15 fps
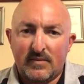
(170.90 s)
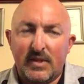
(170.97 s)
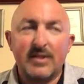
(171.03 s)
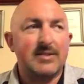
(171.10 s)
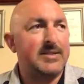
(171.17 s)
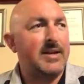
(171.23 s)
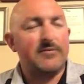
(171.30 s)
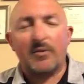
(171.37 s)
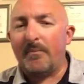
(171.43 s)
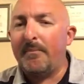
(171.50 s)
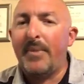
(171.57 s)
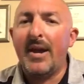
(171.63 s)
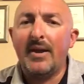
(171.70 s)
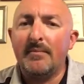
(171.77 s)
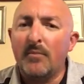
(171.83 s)
It's never
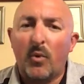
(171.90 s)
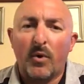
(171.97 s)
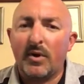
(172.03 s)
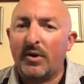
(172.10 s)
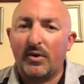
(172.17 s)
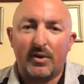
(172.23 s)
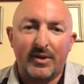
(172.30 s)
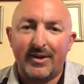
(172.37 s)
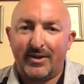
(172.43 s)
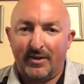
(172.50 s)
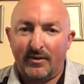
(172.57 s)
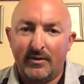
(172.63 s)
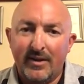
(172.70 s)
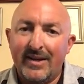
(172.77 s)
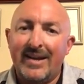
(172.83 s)
been more
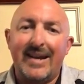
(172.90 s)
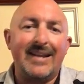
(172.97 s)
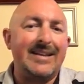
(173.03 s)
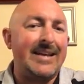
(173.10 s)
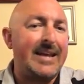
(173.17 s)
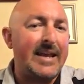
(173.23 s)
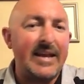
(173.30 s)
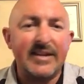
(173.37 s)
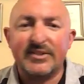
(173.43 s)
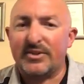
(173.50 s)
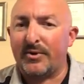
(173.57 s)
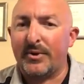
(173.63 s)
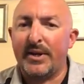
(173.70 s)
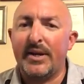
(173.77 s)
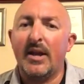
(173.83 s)
clear in the
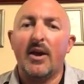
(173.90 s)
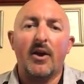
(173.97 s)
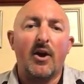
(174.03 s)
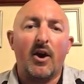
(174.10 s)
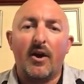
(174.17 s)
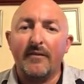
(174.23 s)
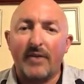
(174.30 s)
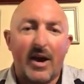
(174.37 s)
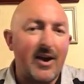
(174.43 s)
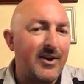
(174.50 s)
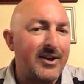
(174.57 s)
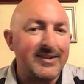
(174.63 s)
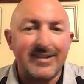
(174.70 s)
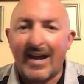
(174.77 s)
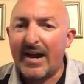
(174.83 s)
history of our
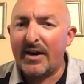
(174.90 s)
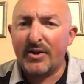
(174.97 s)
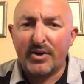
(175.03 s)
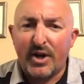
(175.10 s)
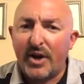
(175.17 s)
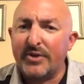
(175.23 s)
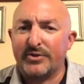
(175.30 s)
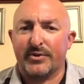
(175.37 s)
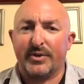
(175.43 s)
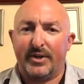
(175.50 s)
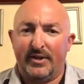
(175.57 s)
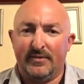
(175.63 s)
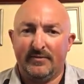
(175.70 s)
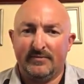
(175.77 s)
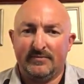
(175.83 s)
entire country.